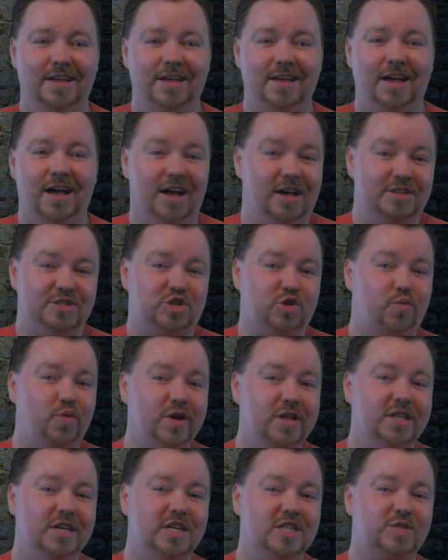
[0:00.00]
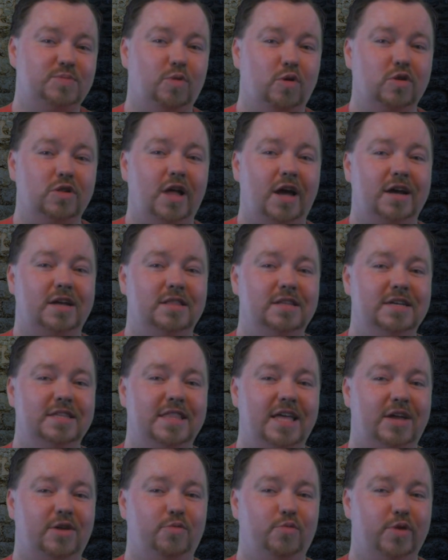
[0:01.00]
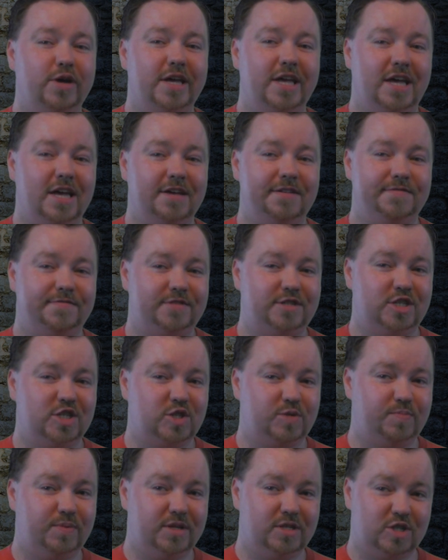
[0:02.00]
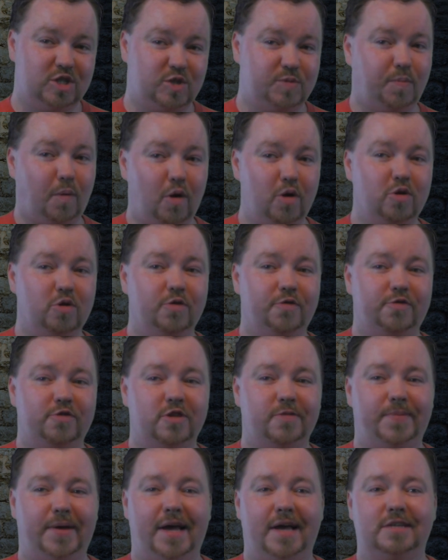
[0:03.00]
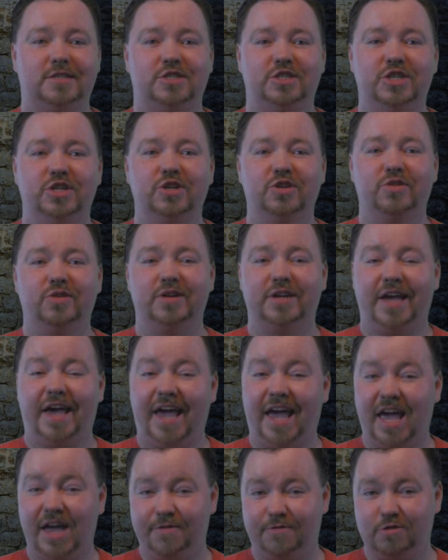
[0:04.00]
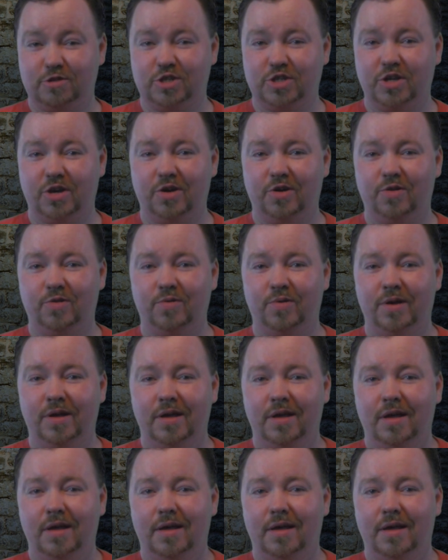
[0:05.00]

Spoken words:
So really, it's more likely that we have just been spoiled for the past year and a half or so,